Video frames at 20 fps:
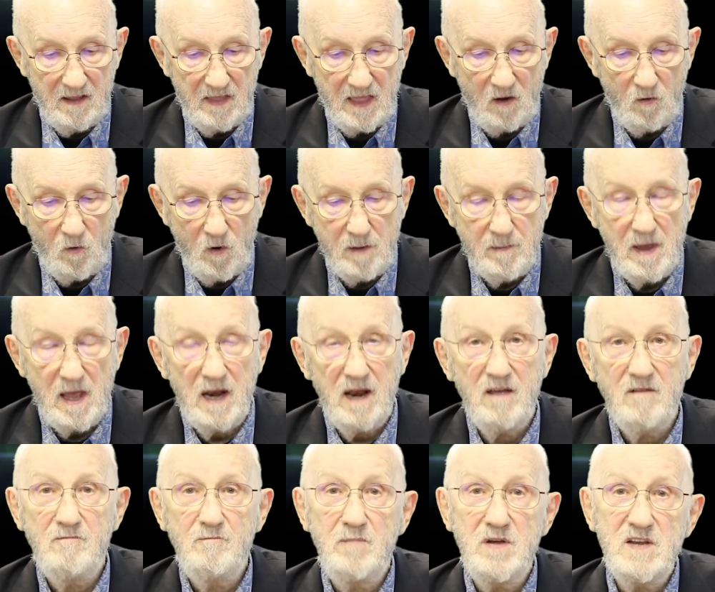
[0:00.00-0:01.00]
that we may
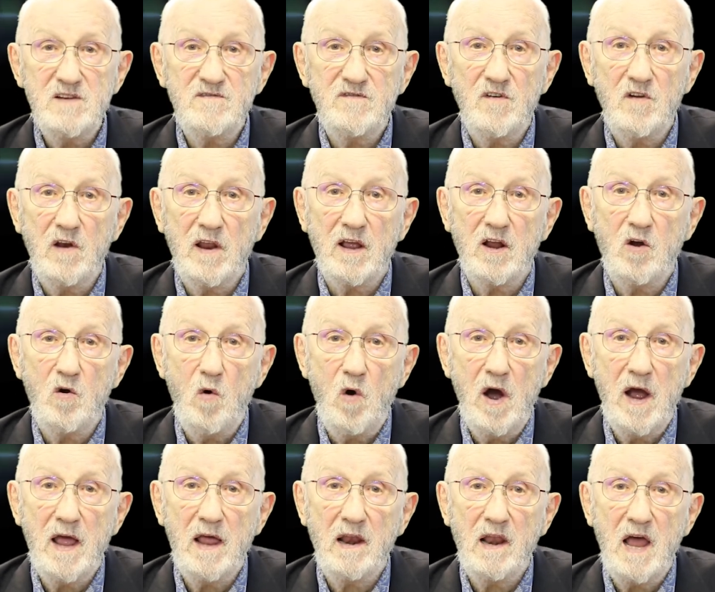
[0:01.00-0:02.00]
live peaceful and
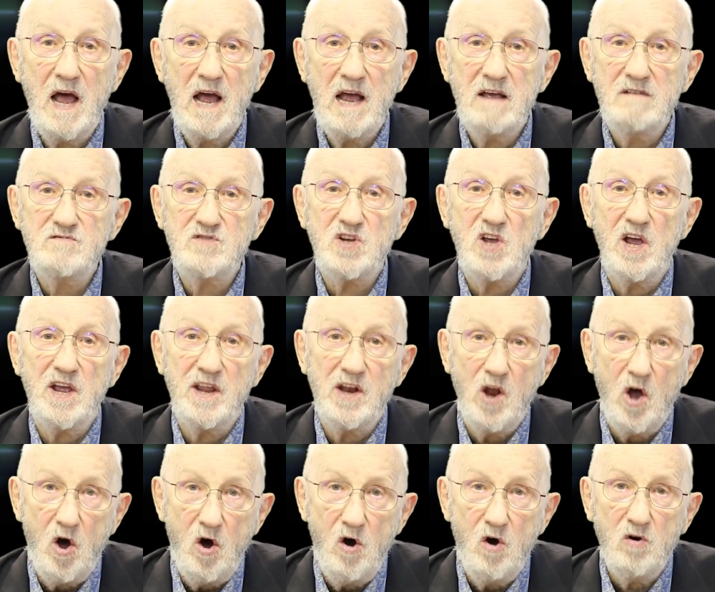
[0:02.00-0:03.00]
quiet lives in
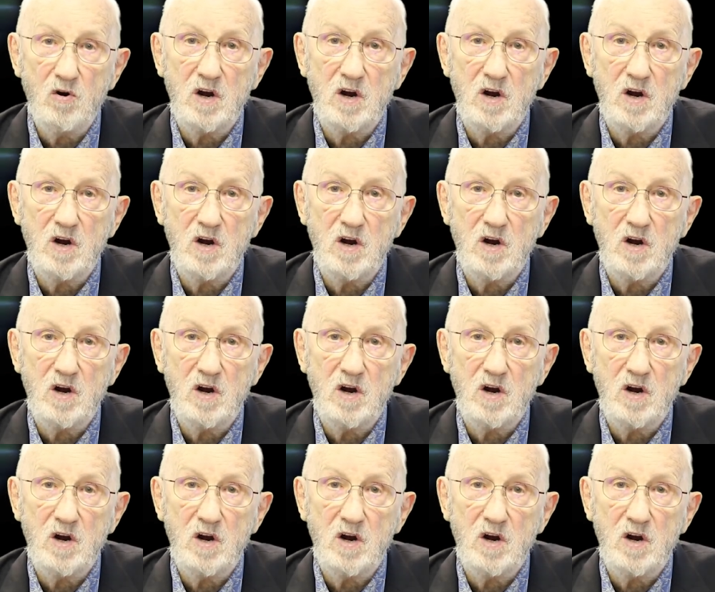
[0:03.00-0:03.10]
all